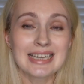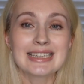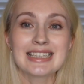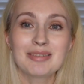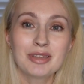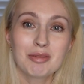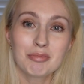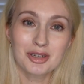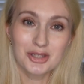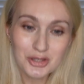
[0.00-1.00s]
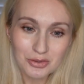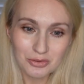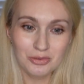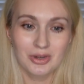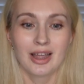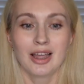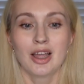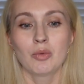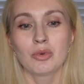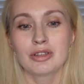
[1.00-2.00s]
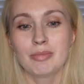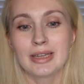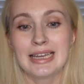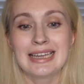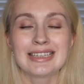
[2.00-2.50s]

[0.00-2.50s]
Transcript: Tip number 2 would be,